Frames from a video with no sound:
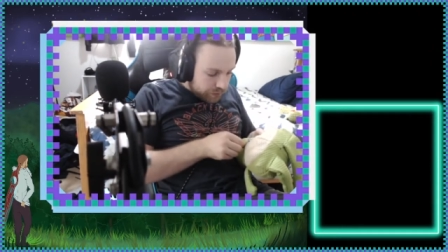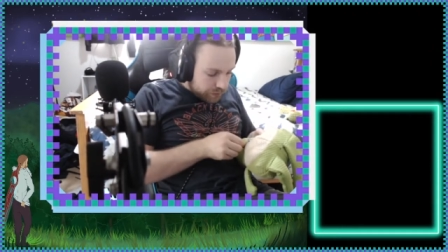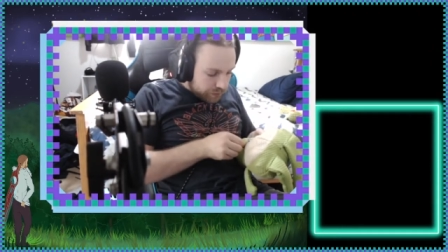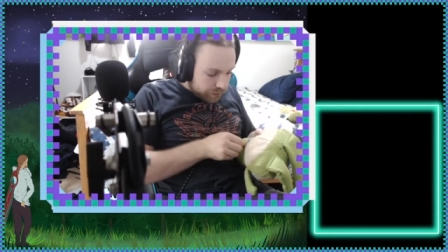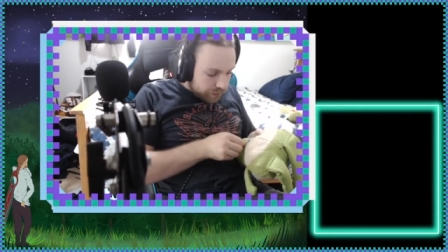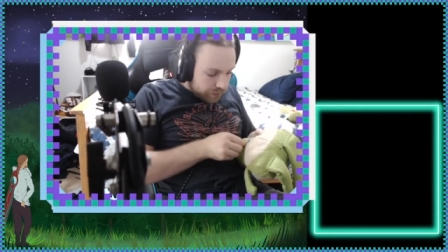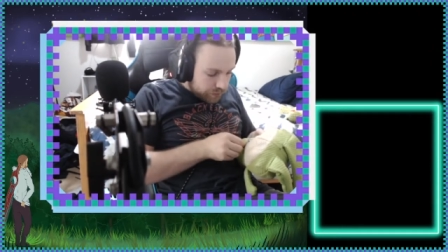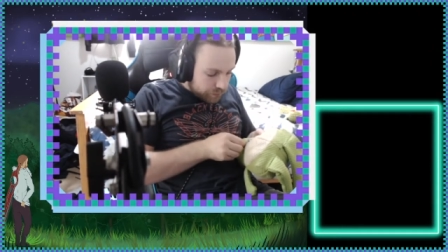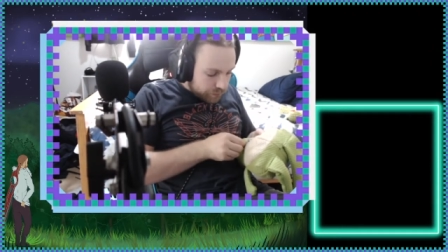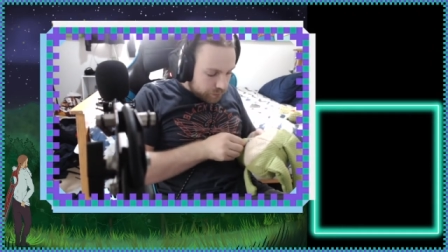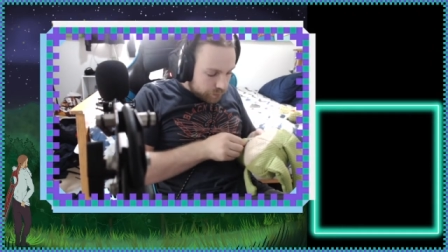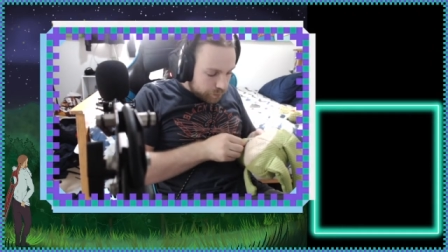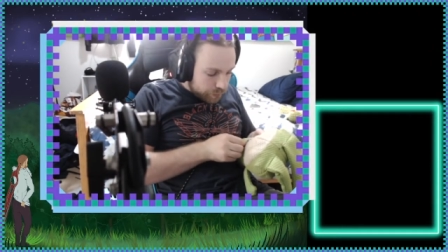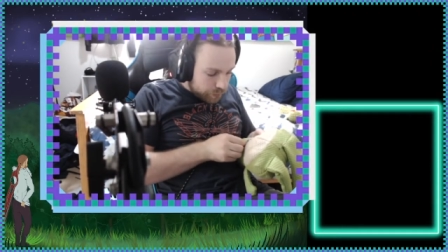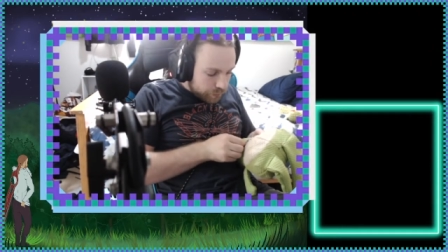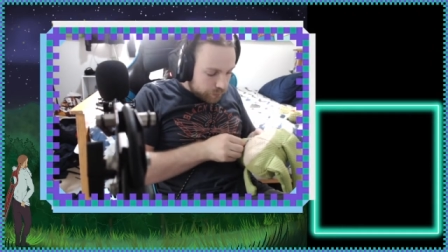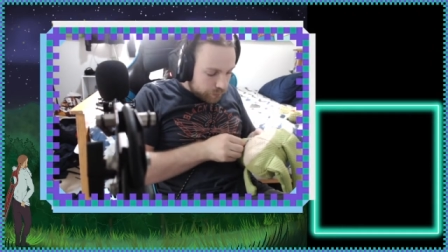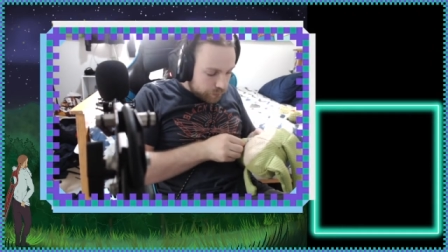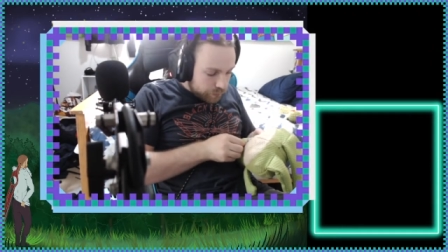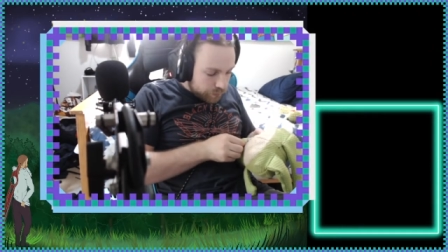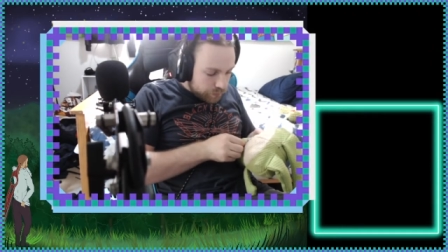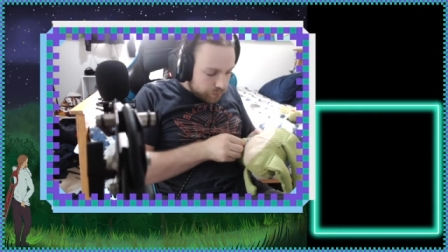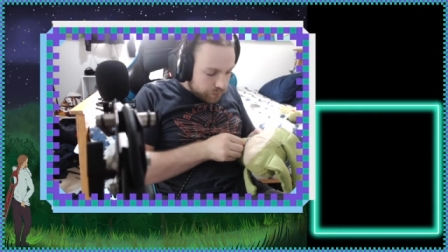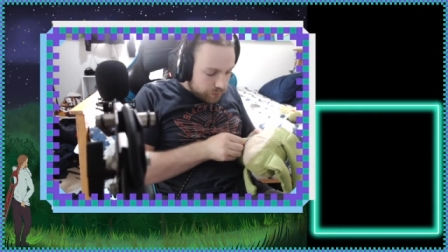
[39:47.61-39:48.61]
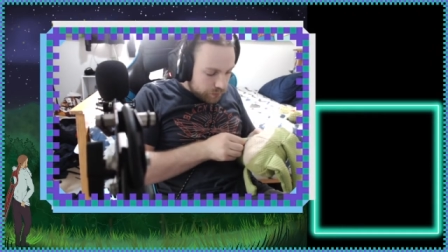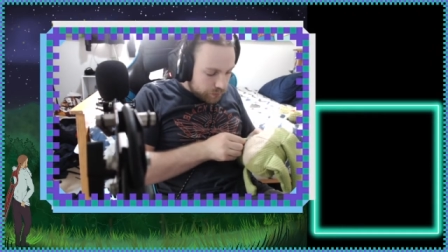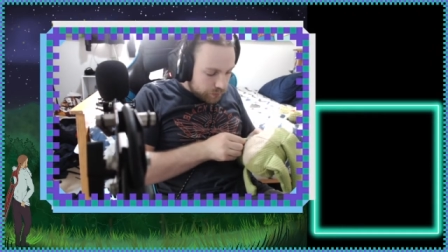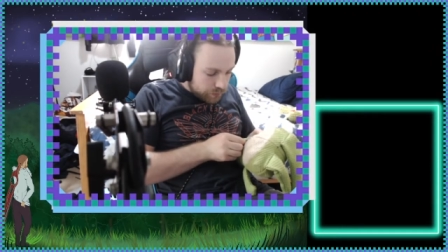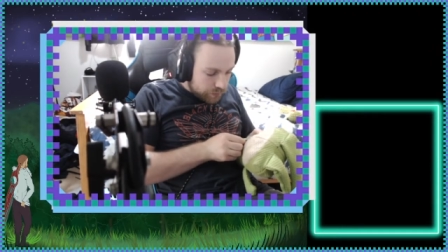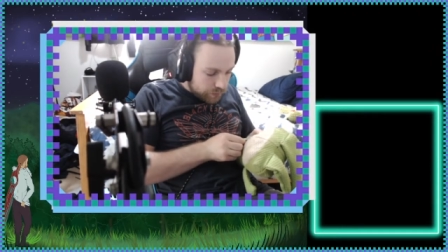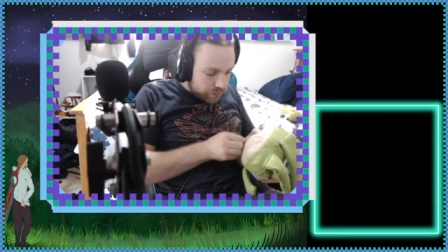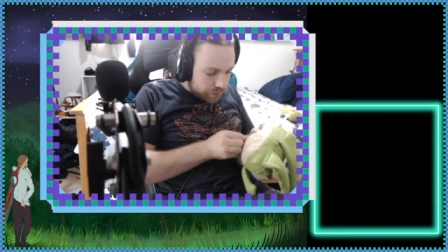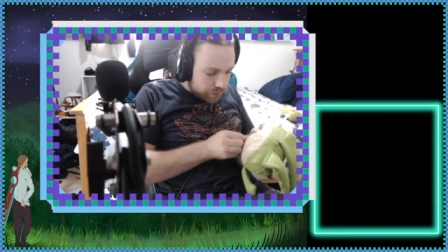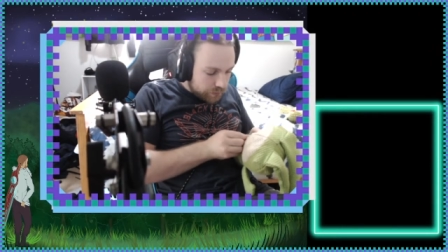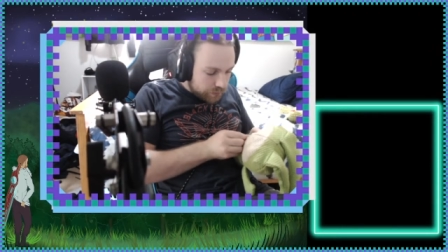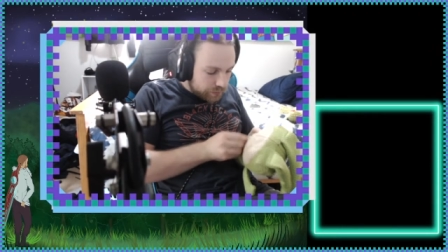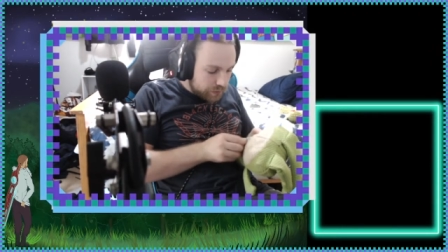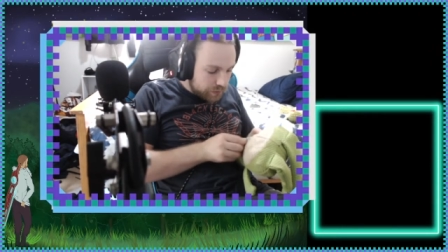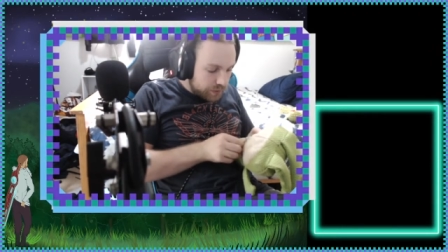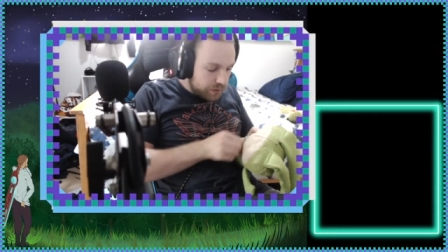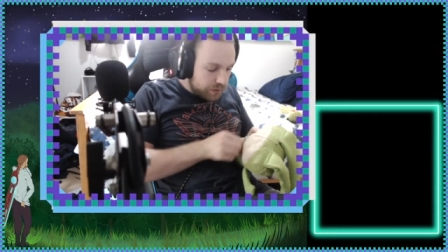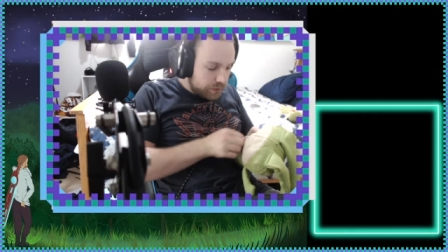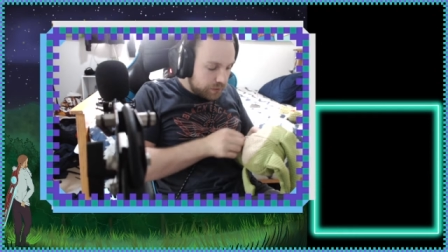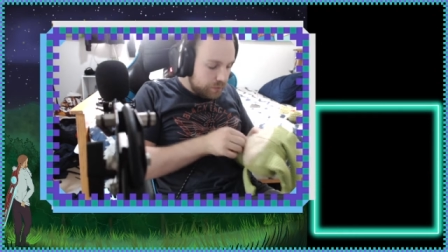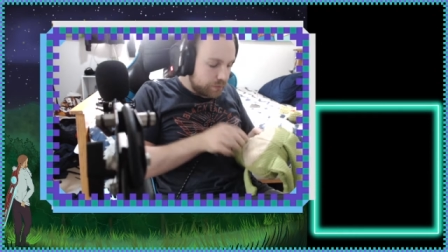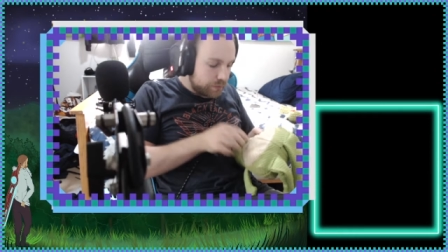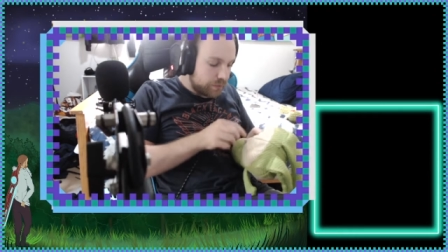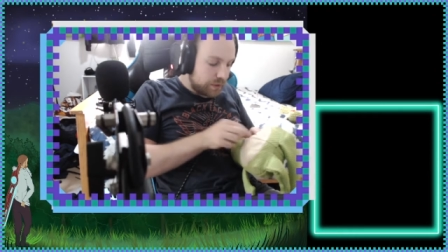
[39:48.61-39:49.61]
then you have to pull the
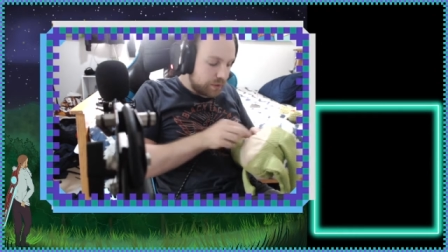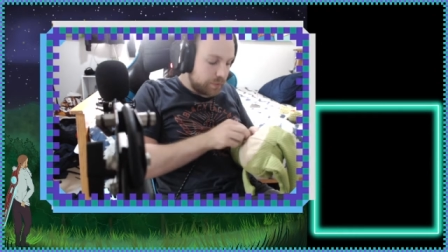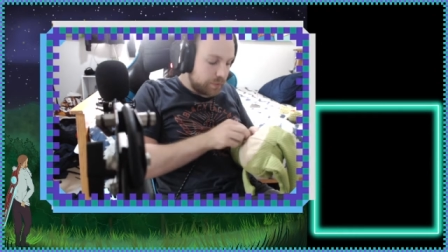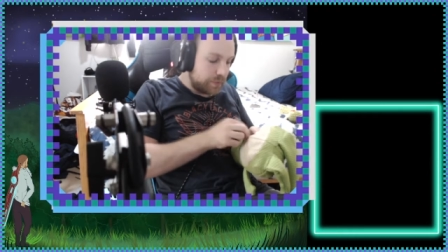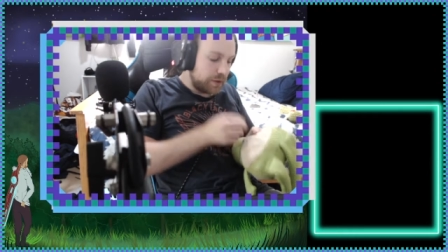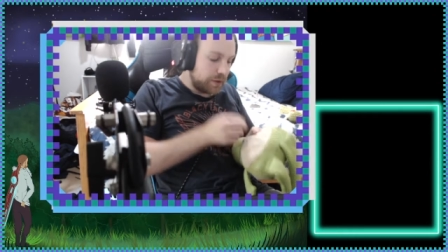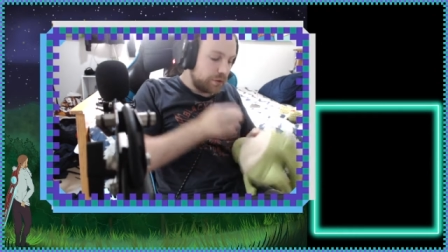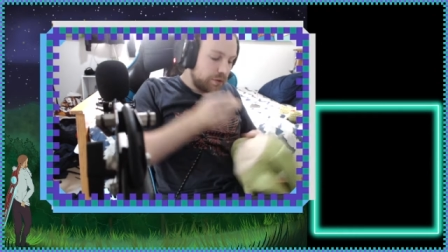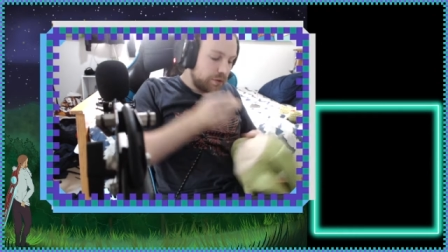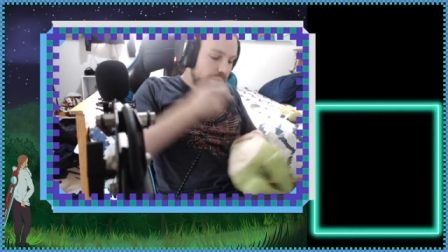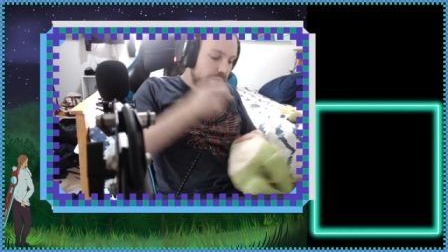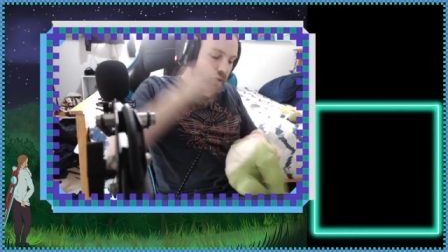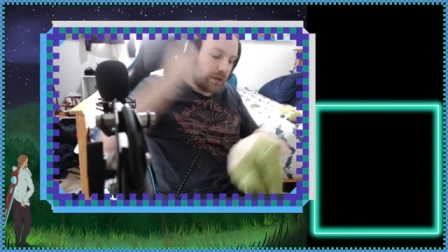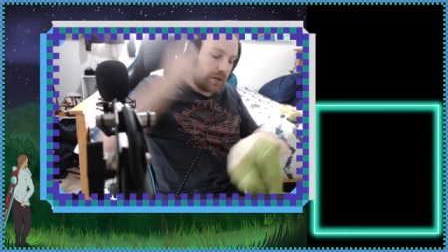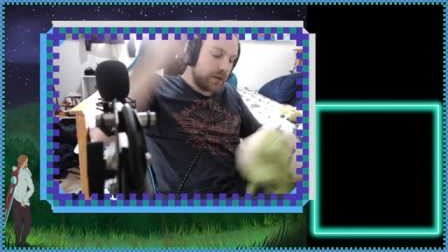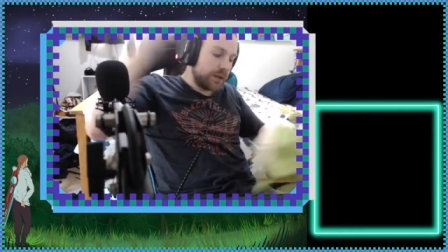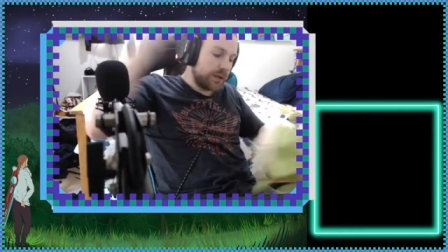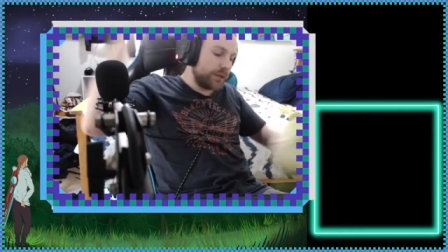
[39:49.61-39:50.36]
needle 1.5 meters